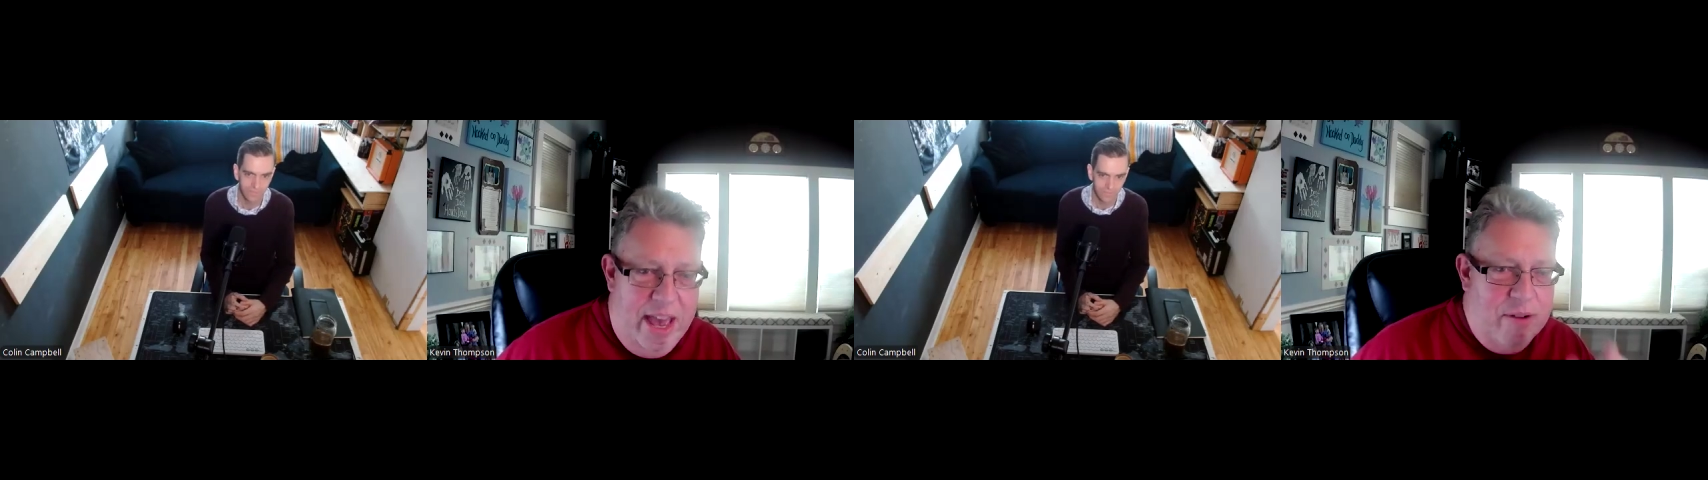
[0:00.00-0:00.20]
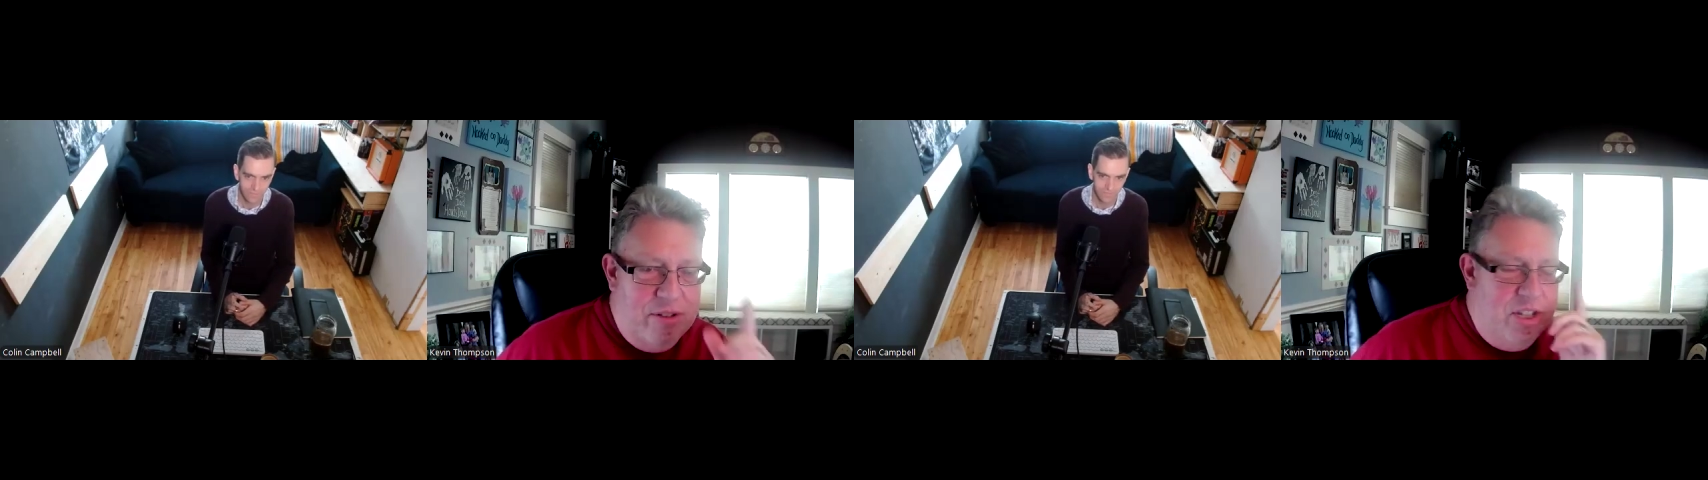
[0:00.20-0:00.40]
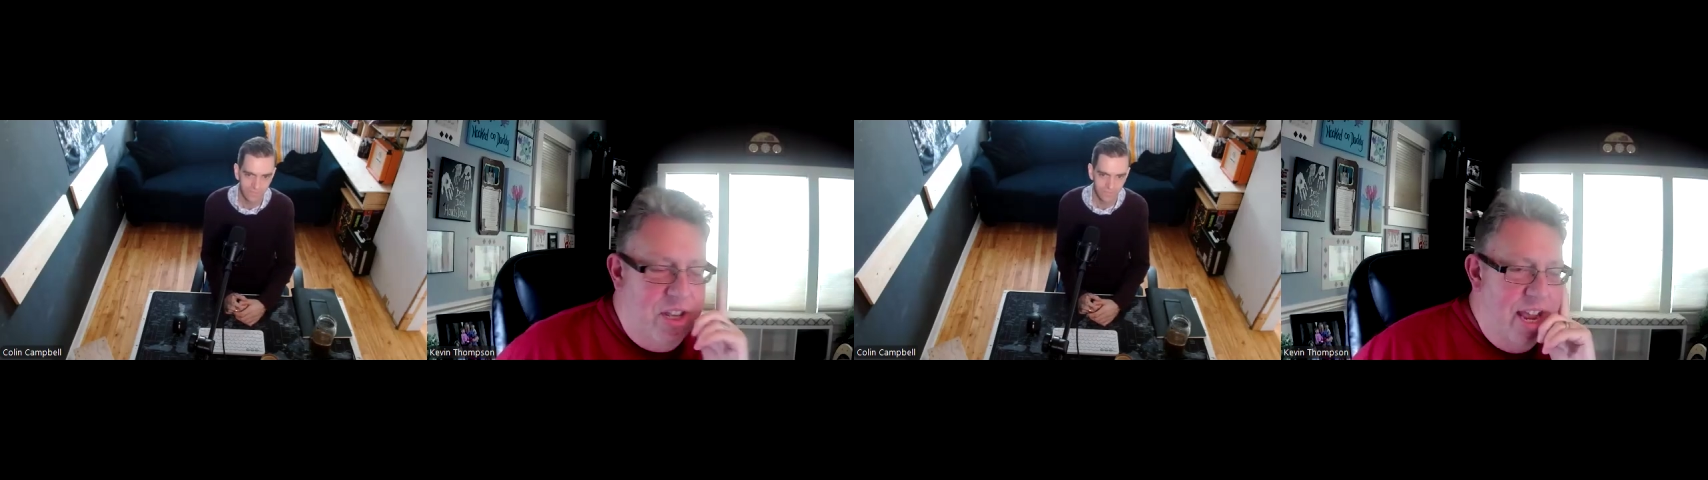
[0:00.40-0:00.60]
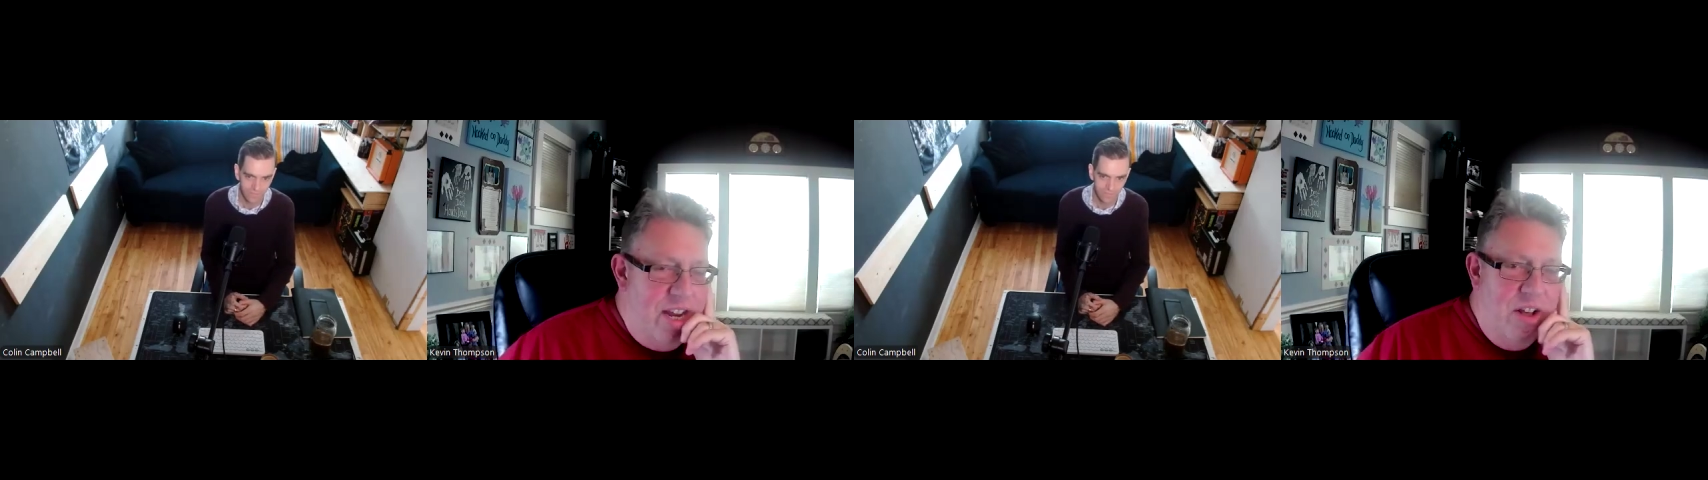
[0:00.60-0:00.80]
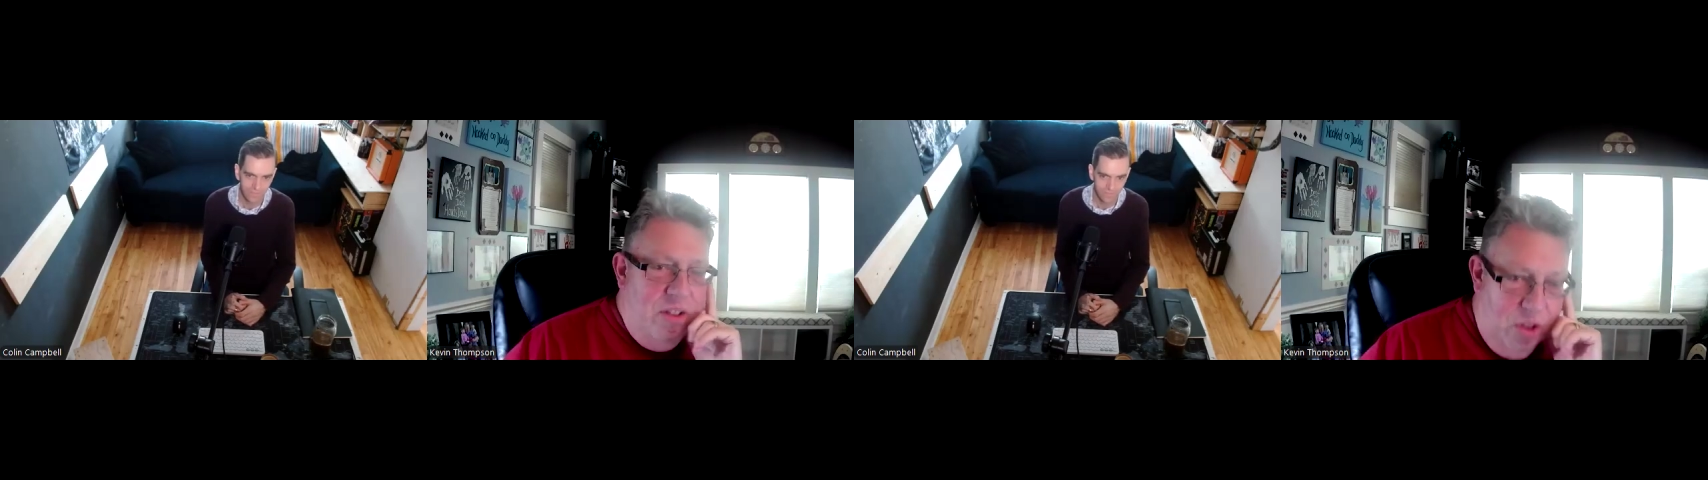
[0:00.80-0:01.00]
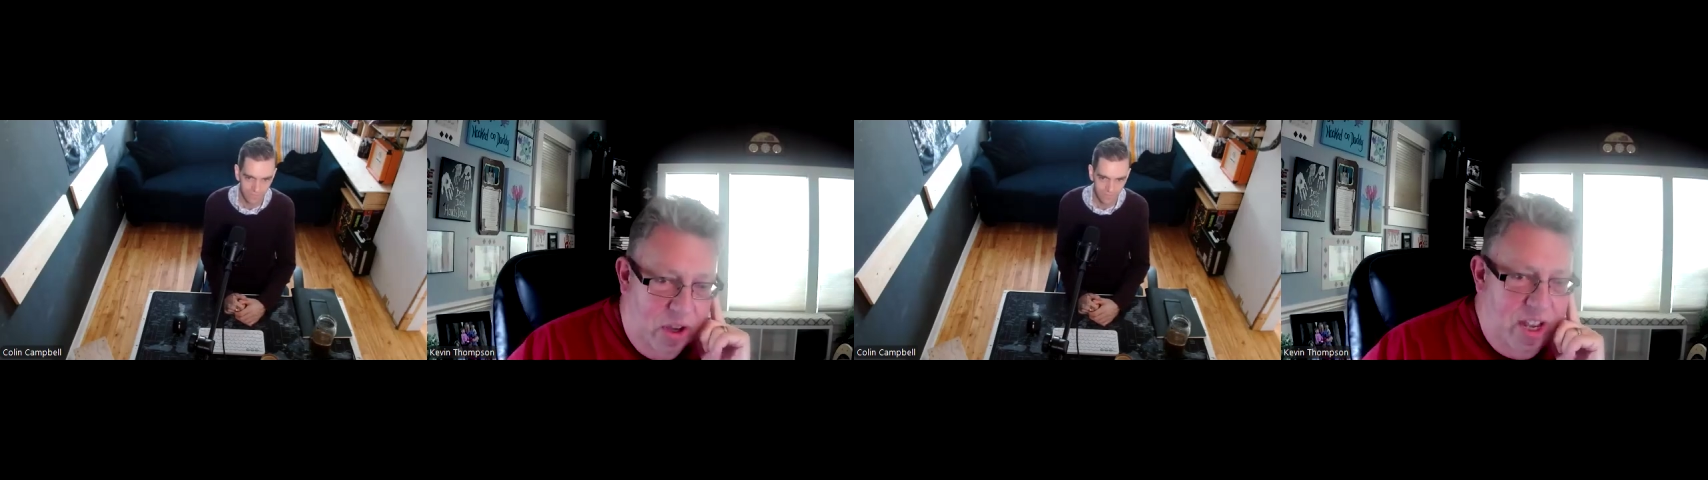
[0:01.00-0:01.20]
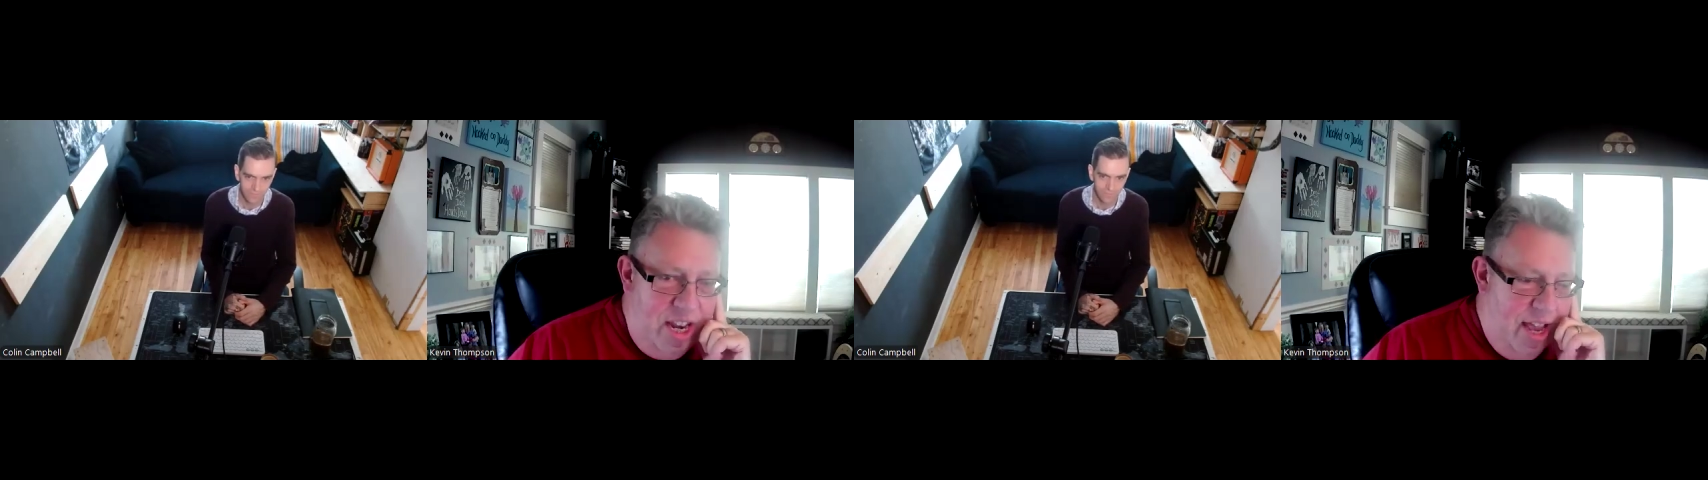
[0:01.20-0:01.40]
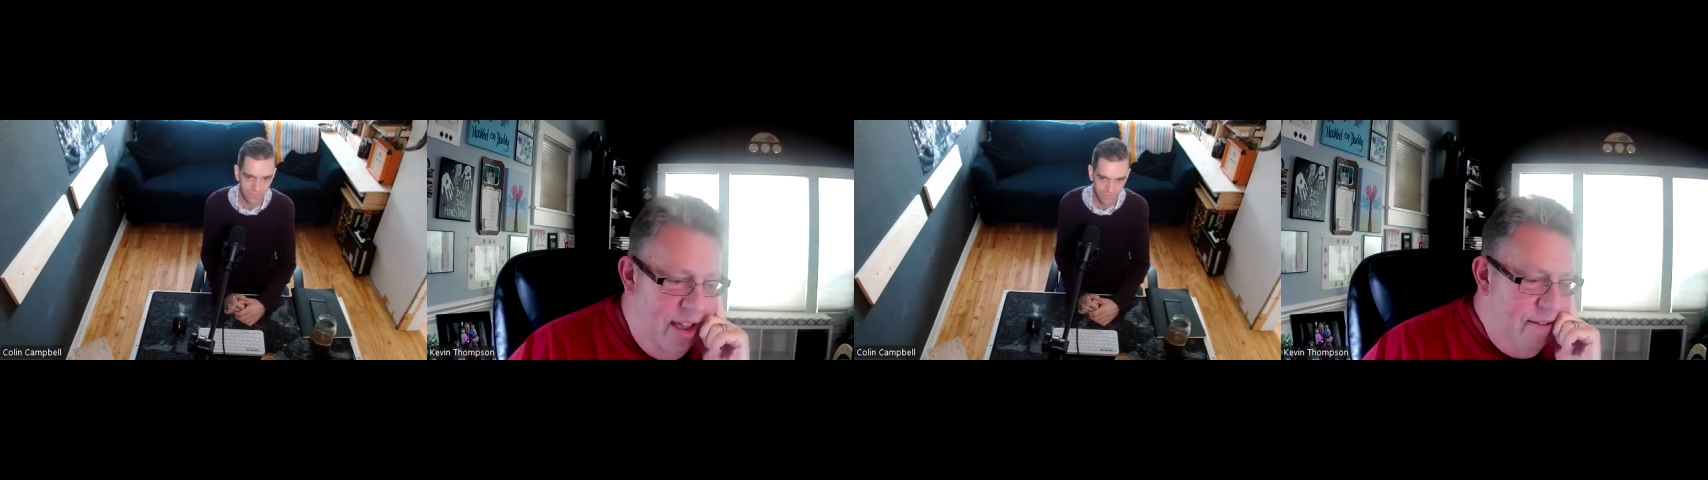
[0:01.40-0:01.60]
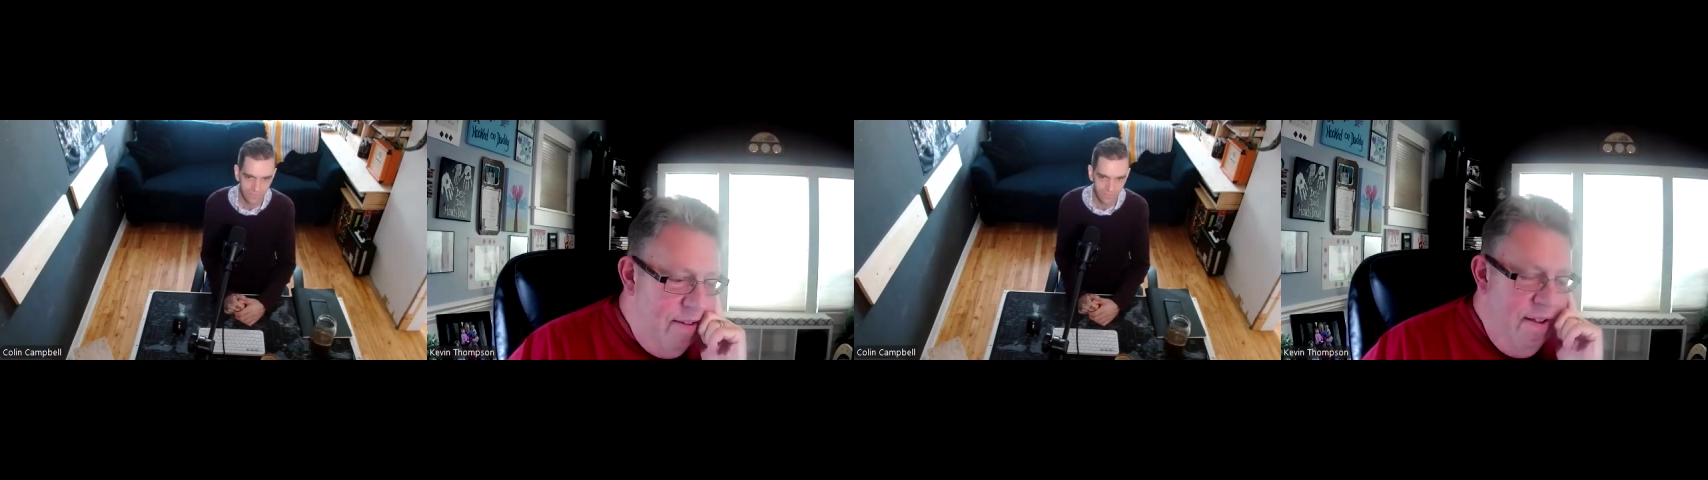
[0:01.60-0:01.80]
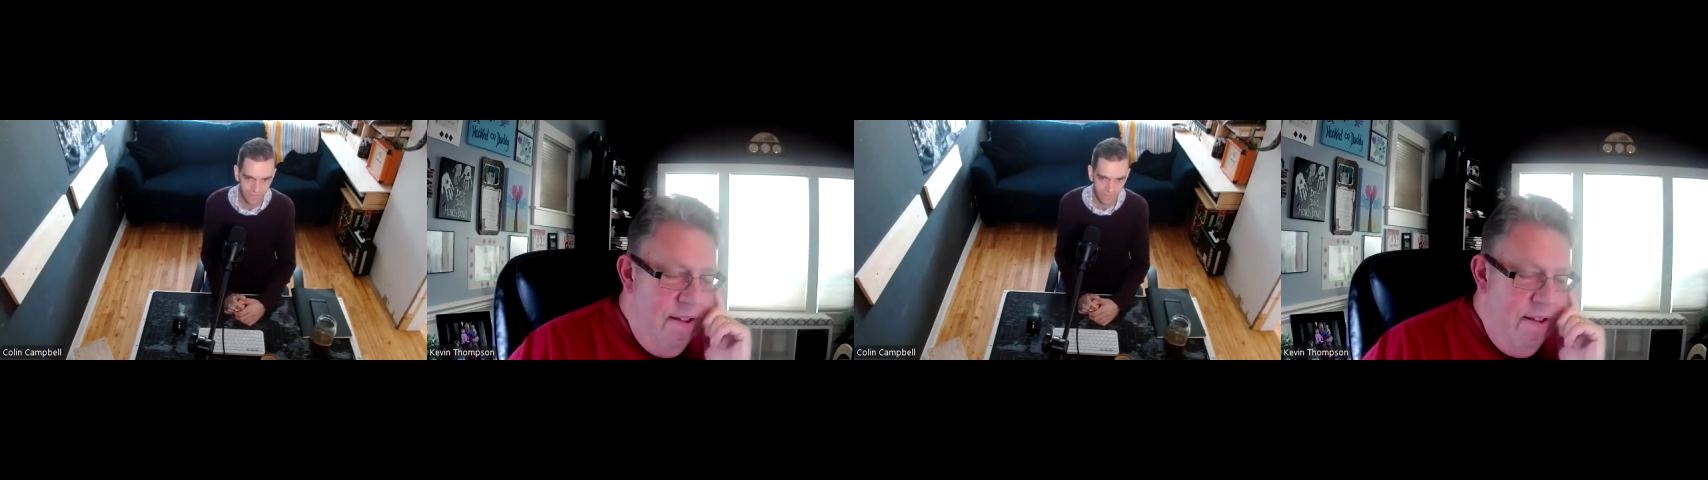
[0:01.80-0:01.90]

the outside looking in,